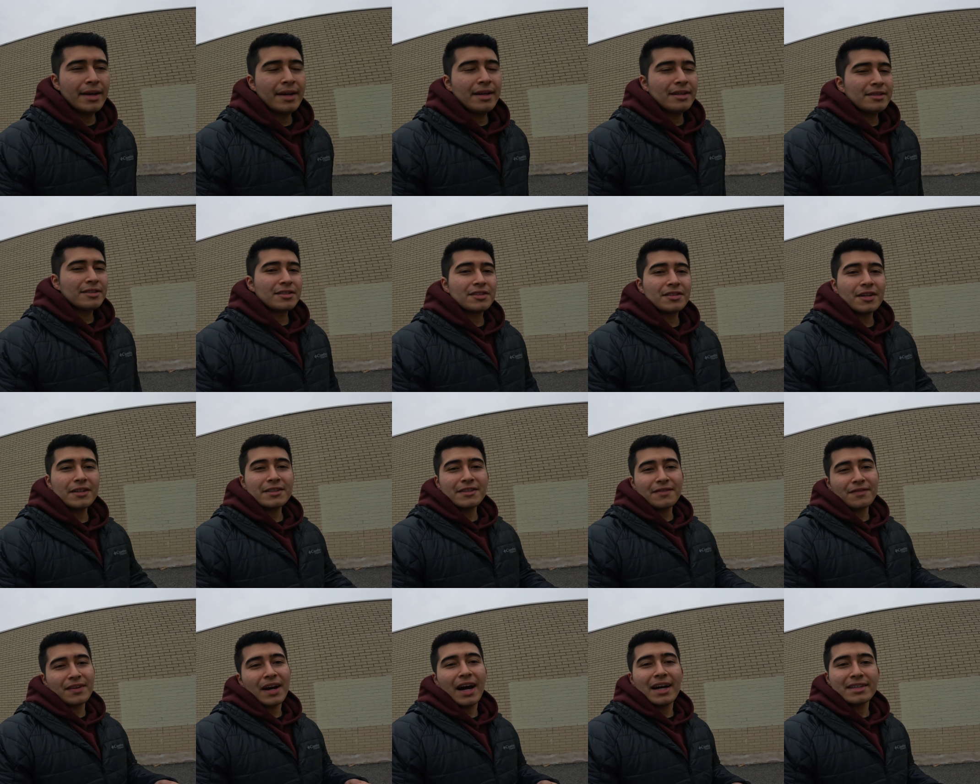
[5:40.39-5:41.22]
There's tons
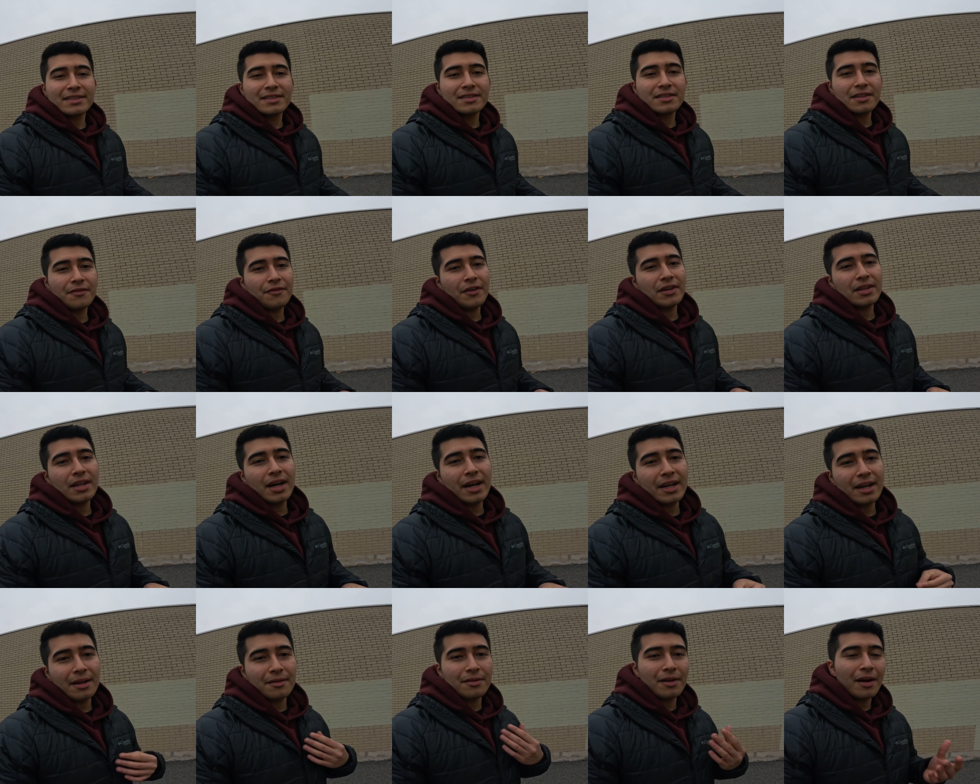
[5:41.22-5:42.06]
of guides and stuff
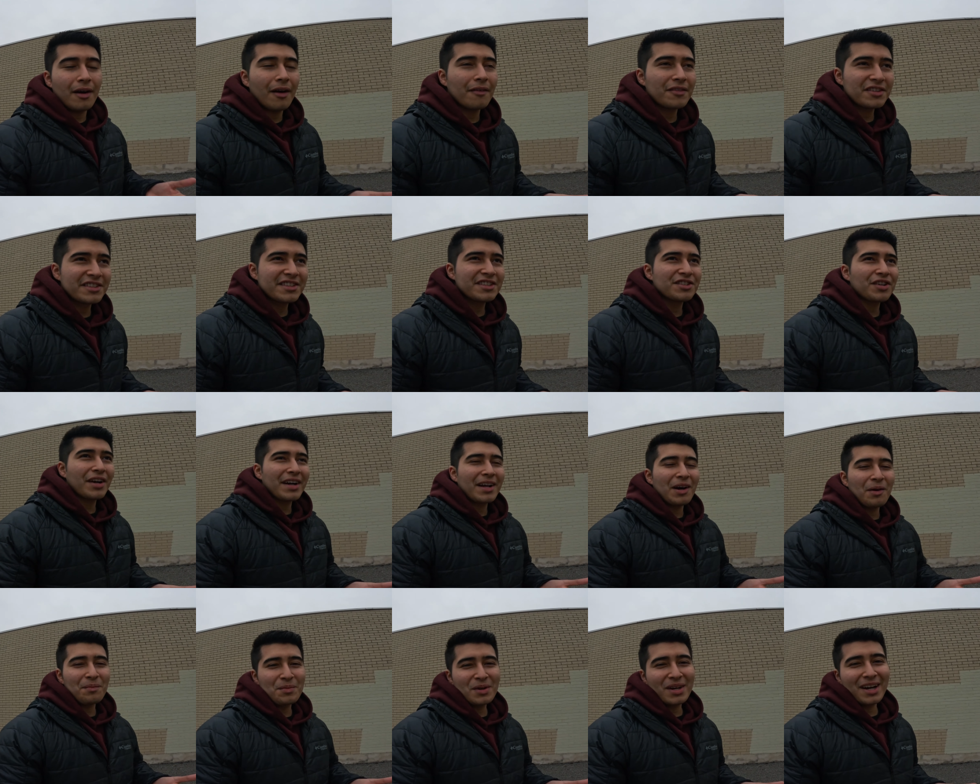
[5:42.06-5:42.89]
online. I'll obviously try to
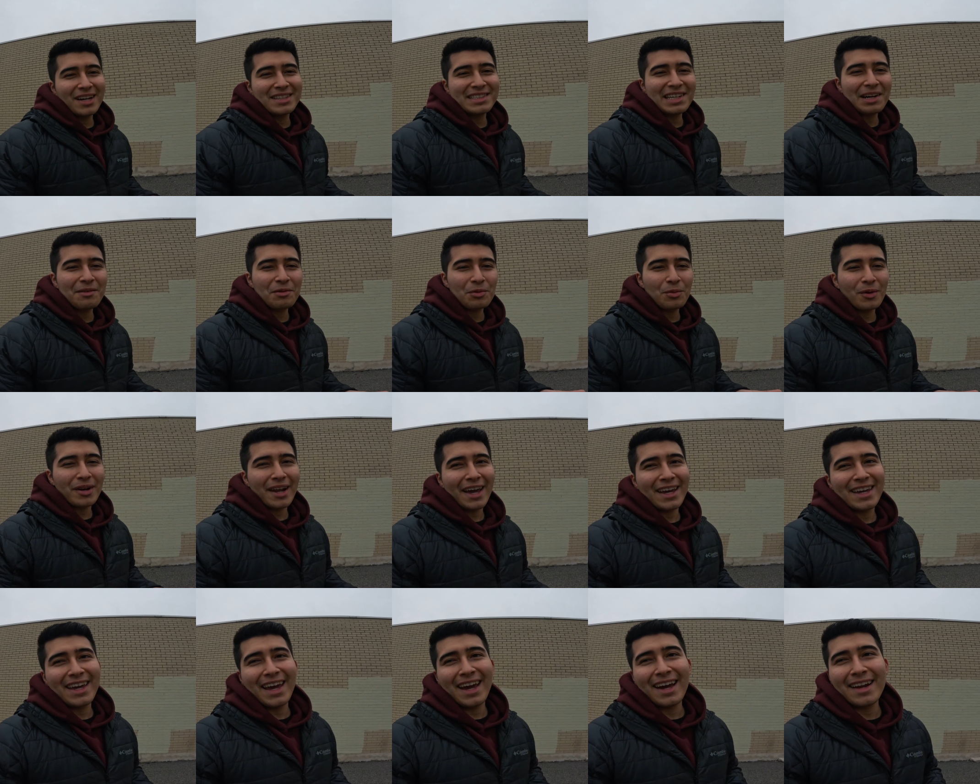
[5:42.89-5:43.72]
help you guys out with what
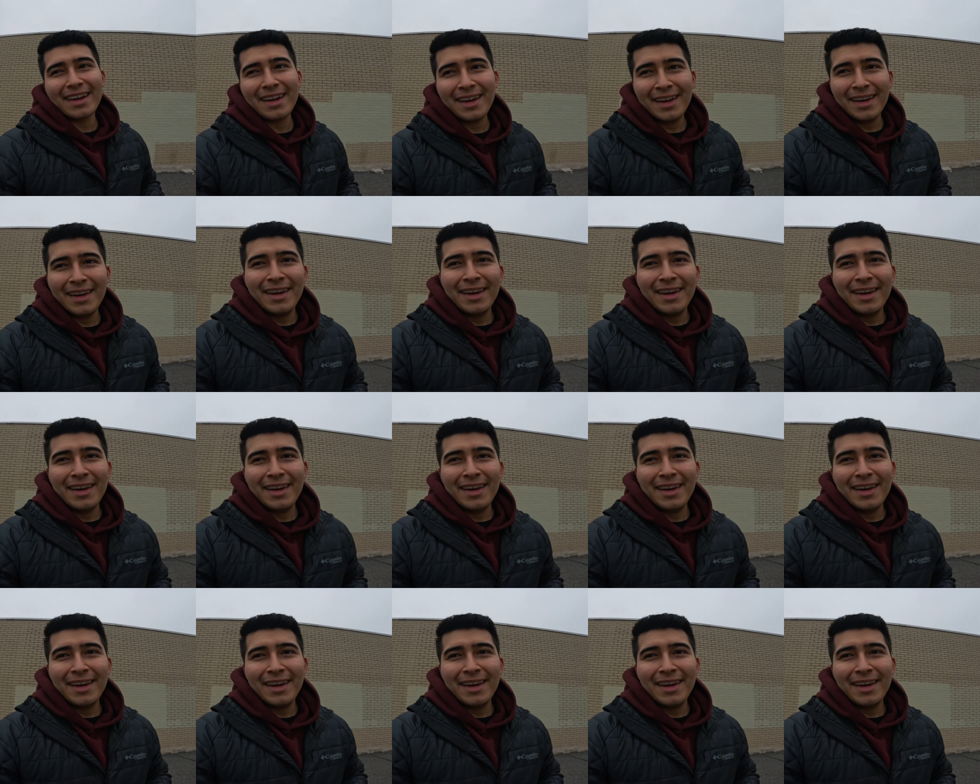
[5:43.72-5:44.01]
I can.